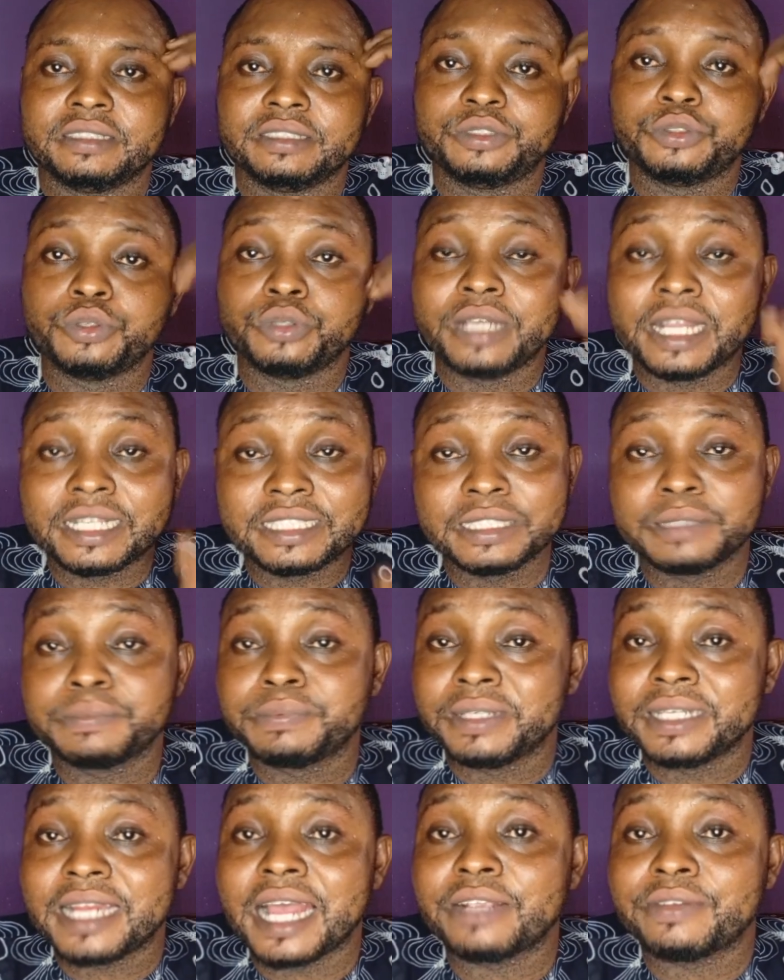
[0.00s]
So let it,
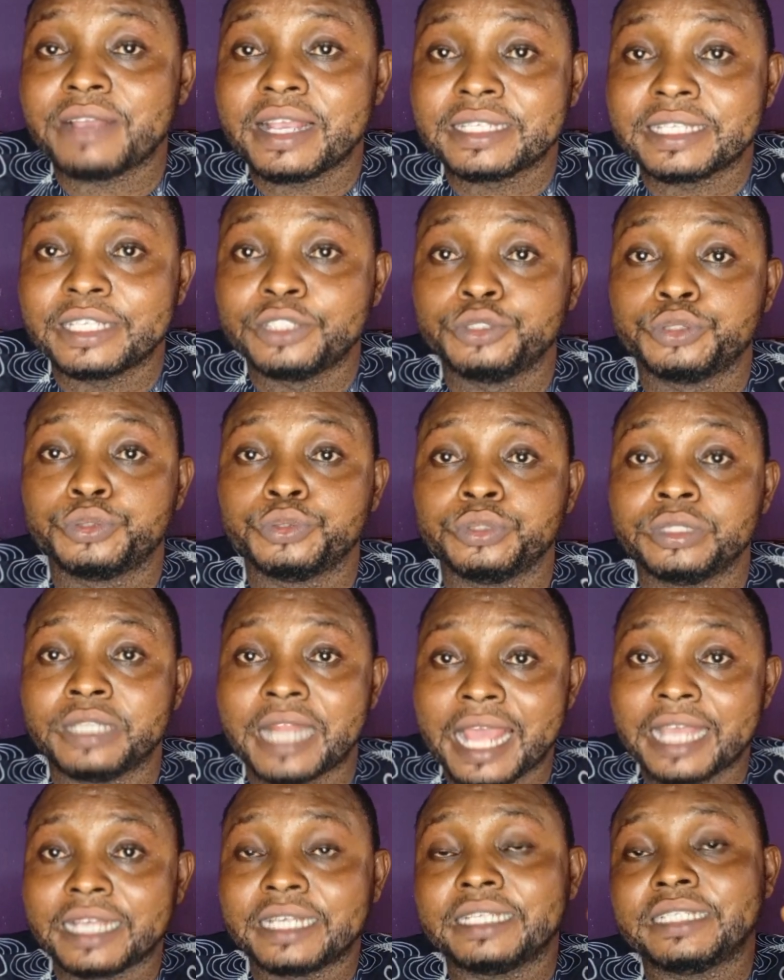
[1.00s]
that's why I say you should
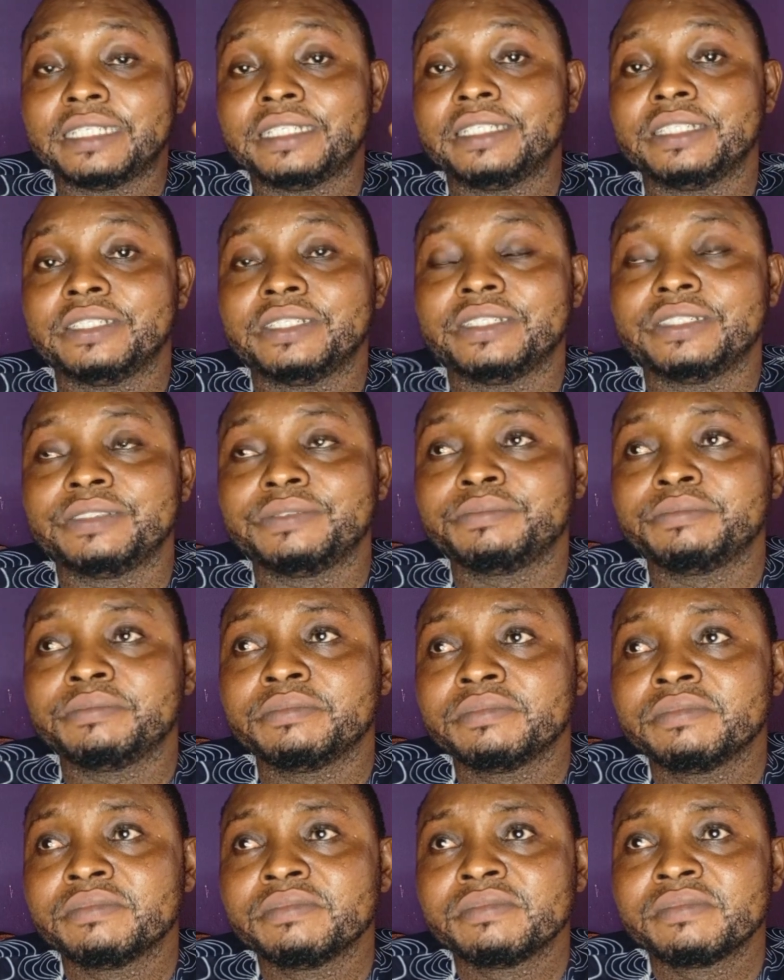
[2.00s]
like, you
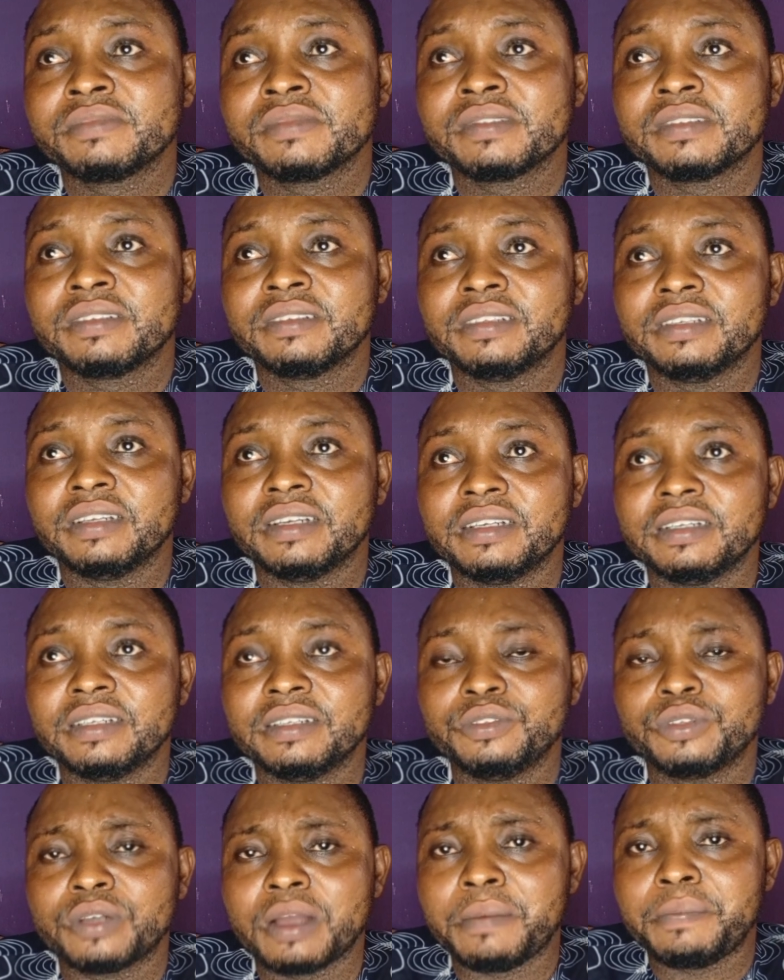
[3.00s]

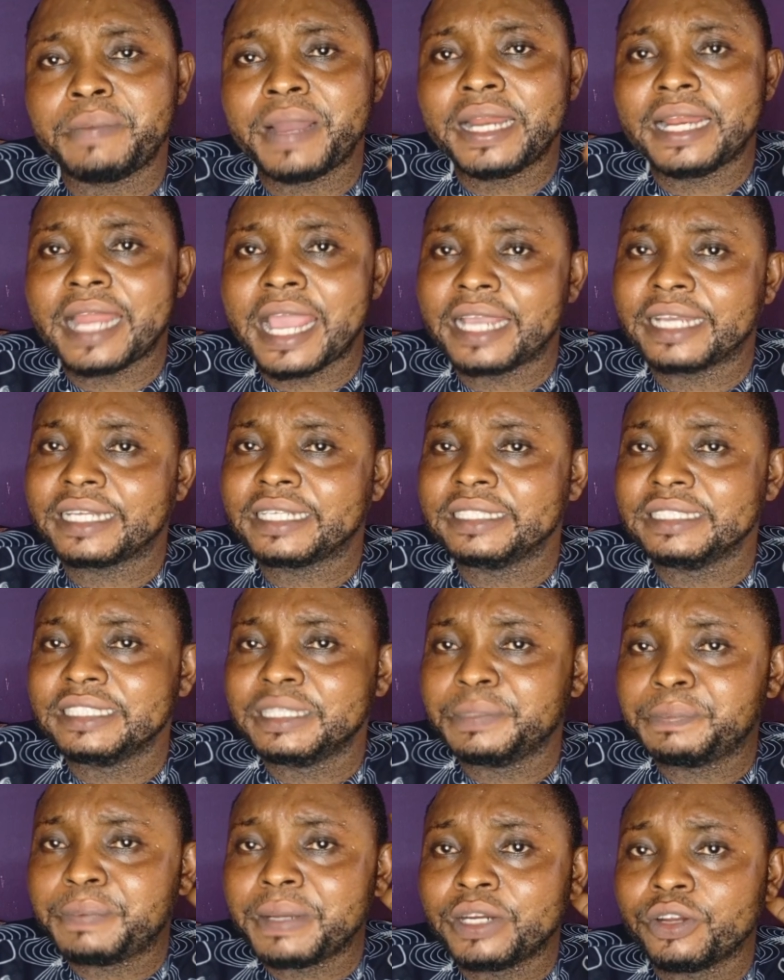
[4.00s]
can buy like, it
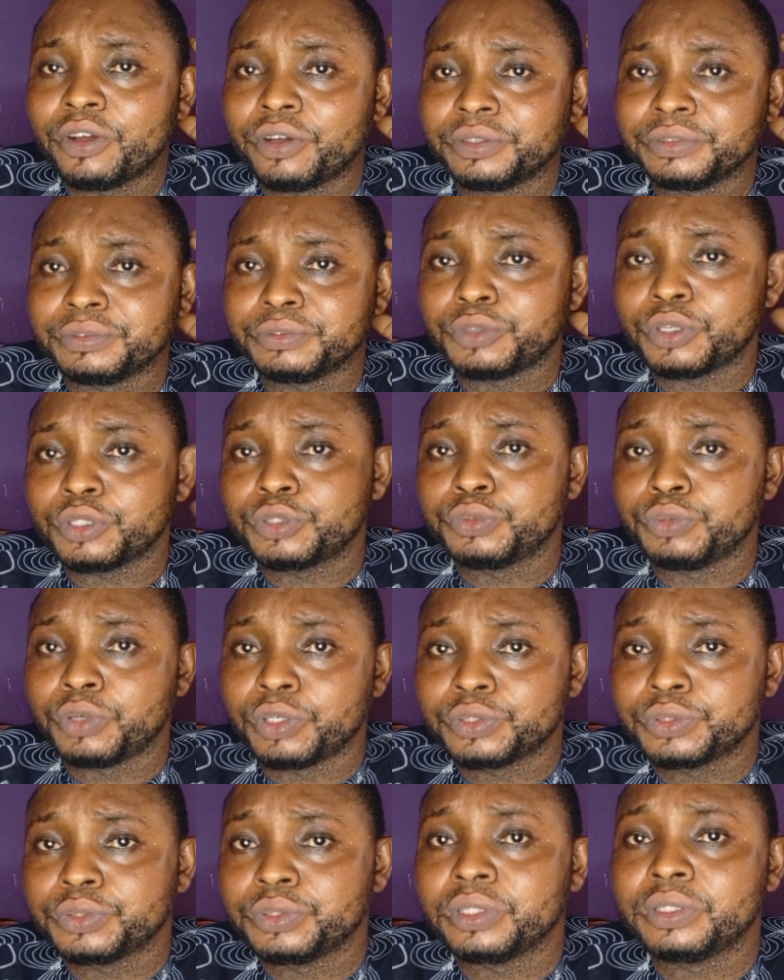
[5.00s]
depends on what you
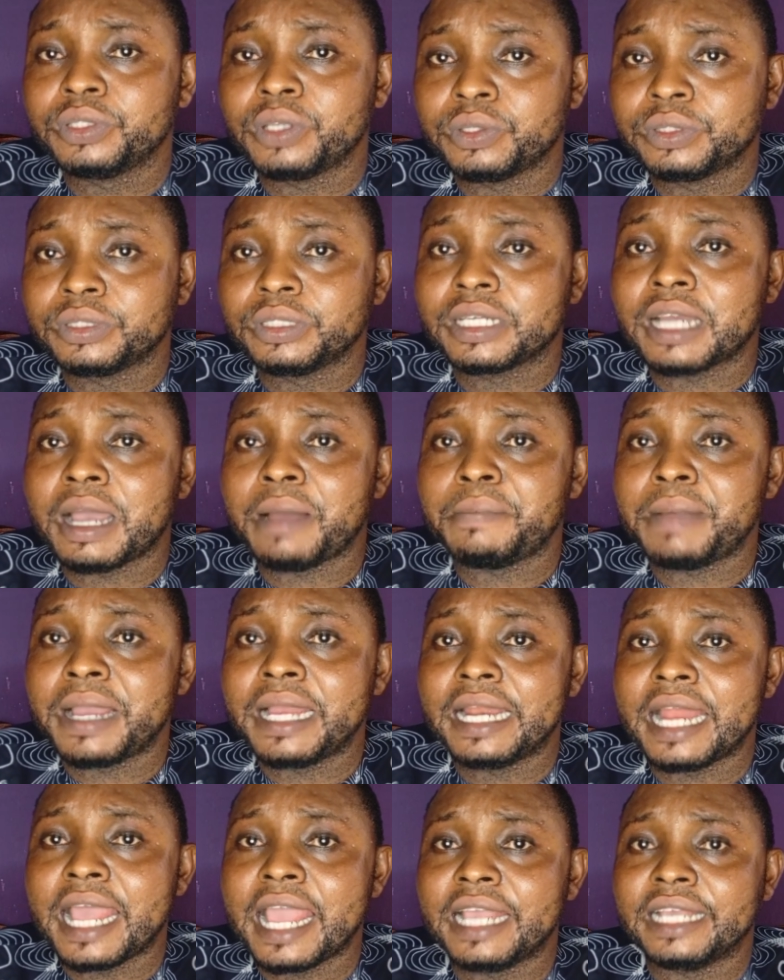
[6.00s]
want to use. Those, you can buy
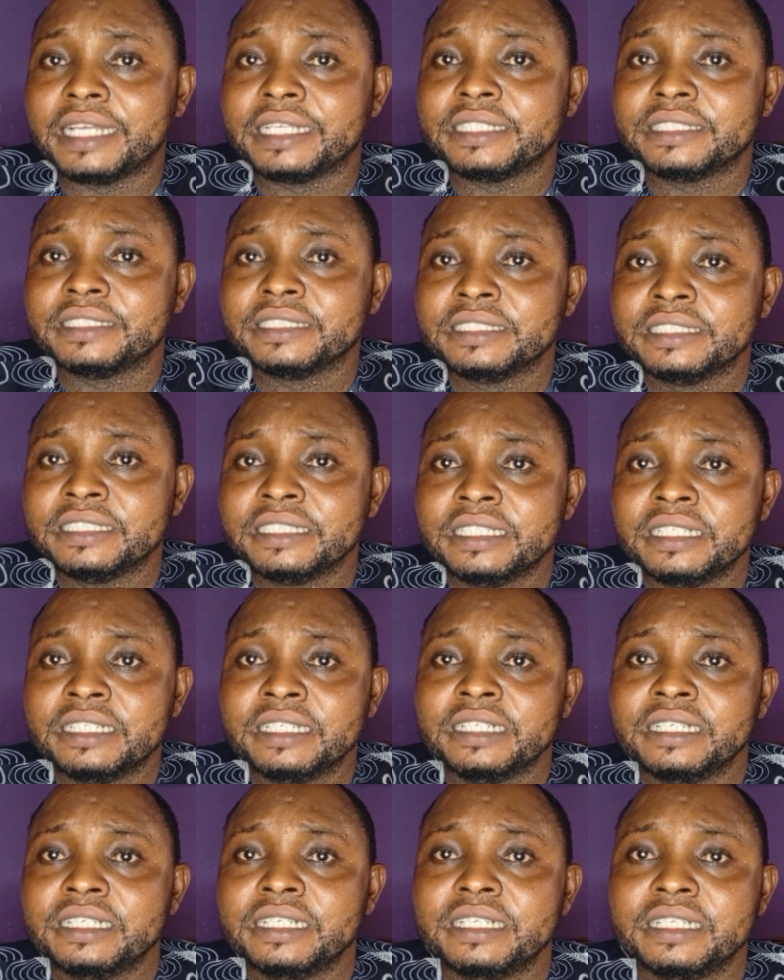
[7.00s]
like,
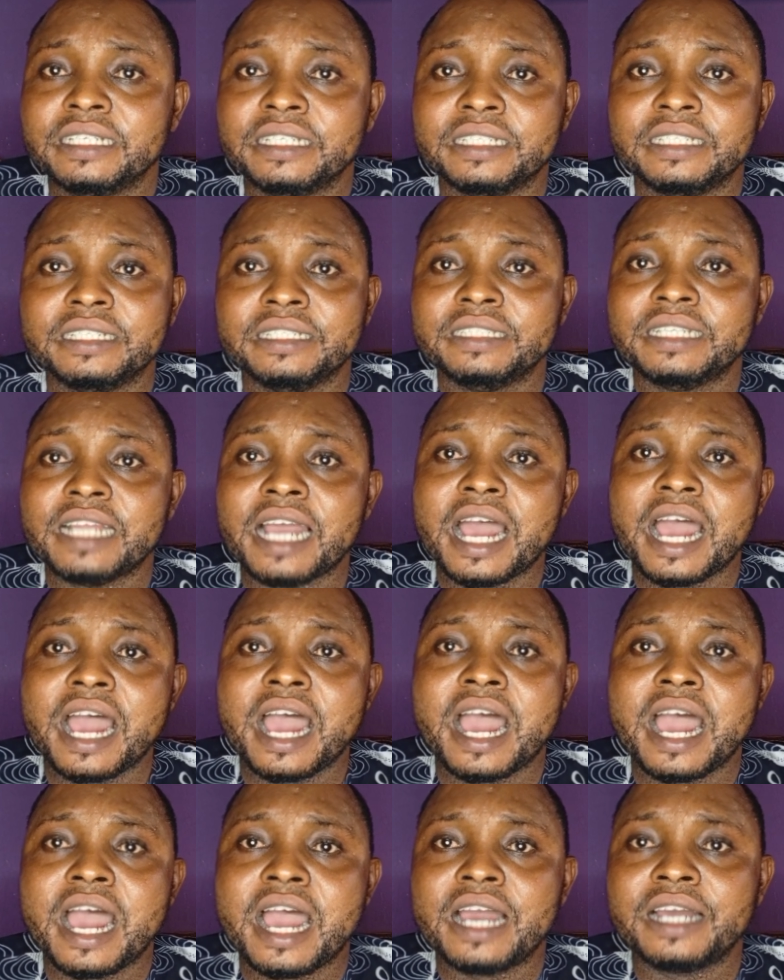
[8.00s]

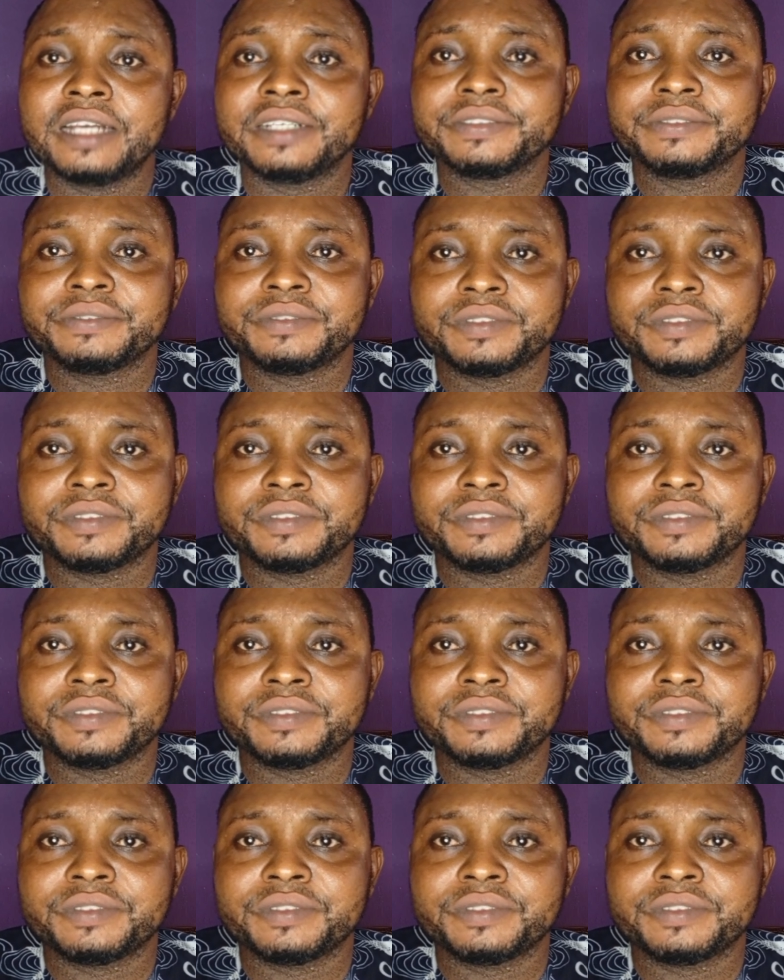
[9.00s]
that